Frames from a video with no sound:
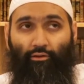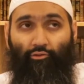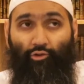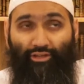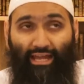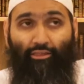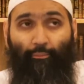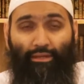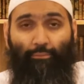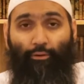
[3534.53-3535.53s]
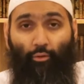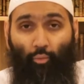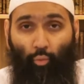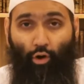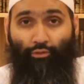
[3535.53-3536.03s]
So tell the people,
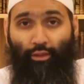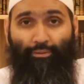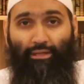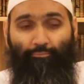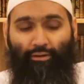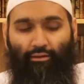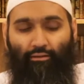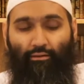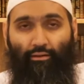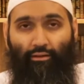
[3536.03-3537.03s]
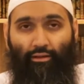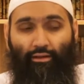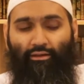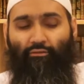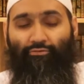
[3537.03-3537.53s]
warn the people,
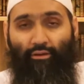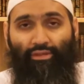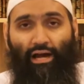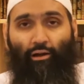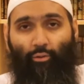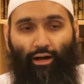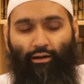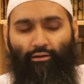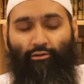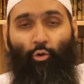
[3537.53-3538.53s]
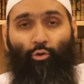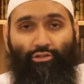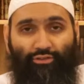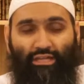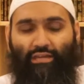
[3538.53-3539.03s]
give them da'wah. Don't
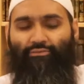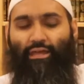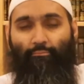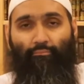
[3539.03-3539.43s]
just leave them.